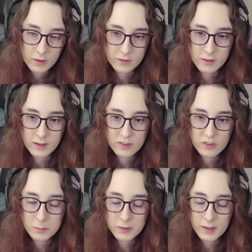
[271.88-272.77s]
Because sometimes
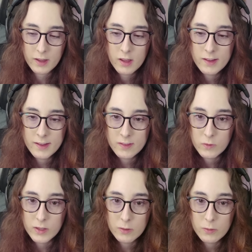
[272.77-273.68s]
you'd be like, yes,
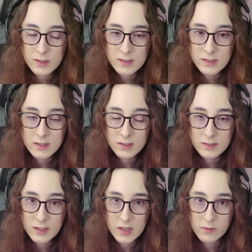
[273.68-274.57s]
we can only see this
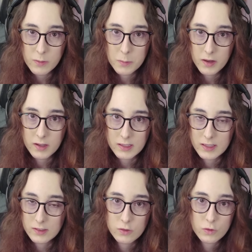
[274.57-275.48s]
side of the body.
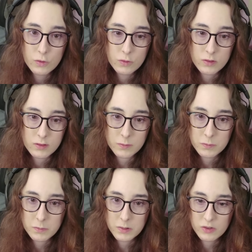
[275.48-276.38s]
That's too
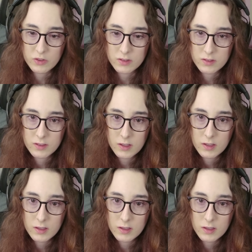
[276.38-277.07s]
suspicious.